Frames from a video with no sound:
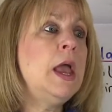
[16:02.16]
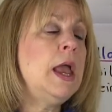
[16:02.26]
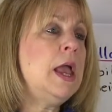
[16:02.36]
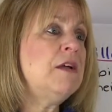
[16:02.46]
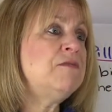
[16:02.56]

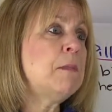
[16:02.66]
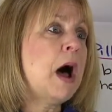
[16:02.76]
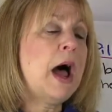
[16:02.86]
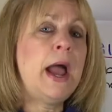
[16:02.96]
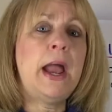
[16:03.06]
If
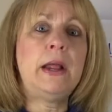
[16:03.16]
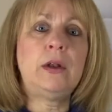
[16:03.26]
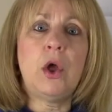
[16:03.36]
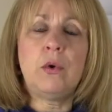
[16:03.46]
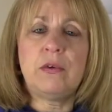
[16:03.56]
my
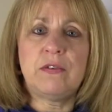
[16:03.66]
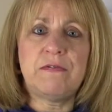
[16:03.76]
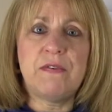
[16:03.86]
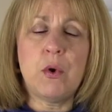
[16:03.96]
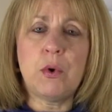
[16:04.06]
locus
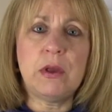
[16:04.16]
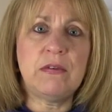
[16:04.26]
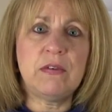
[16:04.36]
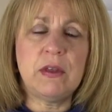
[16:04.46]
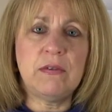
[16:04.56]
of
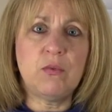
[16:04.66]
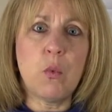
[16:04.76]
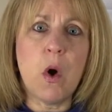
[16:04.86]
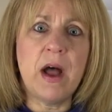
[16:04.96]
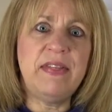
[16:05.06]
focus is
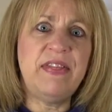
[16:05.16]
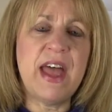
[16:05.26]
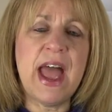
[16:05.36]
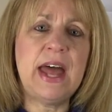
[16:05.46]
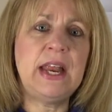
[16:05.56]
one
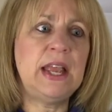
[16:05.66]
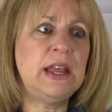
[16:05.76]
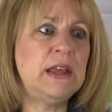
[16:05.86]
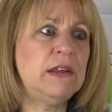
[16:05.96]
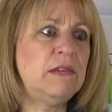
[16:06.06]
that
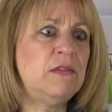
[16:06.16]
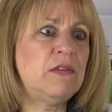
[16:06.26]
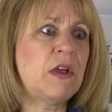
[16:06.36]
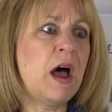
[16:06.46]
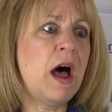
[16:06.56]

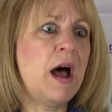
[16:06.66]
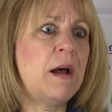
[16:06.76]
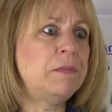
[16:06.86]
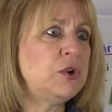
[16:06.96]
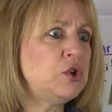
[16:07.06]
is
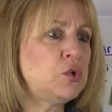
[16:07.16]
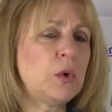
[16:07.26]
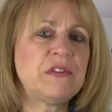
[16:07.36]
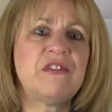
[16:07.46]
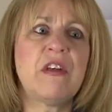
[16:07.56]

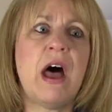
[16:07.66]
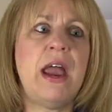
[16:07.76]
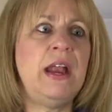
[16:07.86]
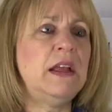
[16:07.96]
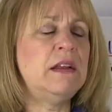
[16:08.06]

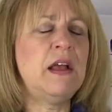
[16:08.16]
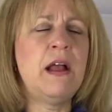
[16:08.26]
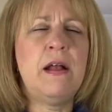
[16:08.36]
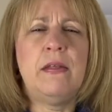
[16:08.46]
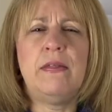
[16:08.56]
short-sighted,
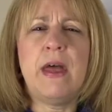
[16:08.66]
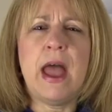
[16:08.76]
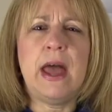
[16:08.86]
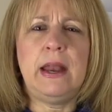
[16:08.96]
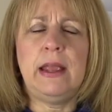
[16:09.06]

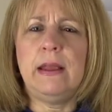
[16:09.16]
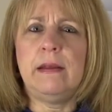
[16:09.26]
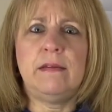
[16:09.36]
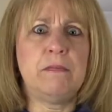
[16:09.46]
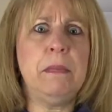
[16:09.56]
that
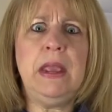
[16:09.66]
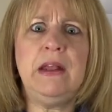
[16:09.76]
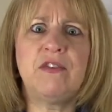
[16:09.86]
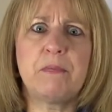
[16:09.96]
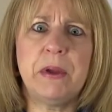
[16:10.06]
is
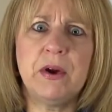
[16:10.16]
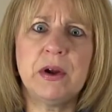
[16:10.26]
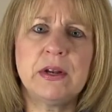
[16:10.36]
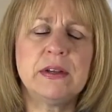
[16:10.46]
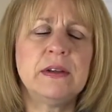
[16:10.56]

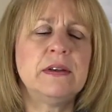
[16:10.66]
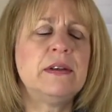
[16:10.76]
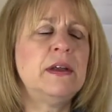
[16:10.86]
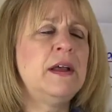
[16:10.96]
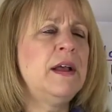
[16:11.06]

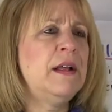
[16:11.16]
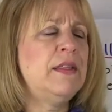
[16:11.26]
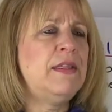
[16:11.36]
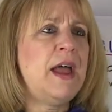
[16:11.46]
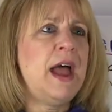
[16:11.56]
mean-spirited,
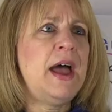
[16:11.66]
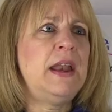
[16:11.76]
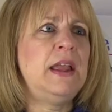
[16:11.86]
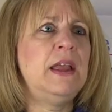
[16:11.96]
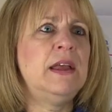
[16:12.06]

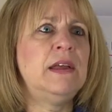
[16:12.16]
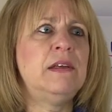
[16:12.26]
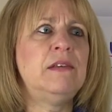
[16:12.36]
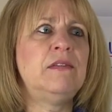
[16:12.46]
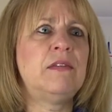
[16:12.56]
that
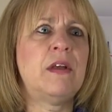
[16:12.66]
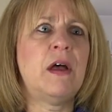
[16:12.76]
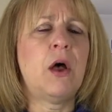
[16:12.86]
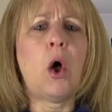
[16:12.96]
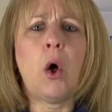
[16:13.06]
is
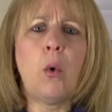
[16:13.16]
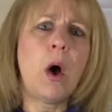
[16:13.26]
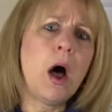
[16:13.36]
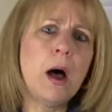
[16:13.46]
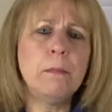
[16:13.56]

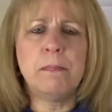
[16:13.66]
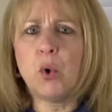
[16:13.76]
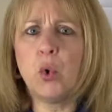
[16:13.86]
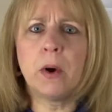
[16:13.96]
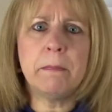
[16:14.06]
ho-hum,
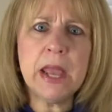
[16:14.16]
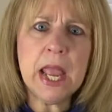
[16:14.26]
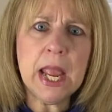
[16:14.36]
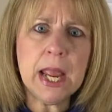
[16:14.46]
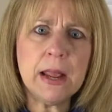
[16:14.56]
poor
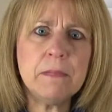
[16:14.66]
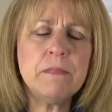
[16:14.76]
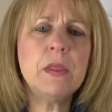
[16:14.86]
me,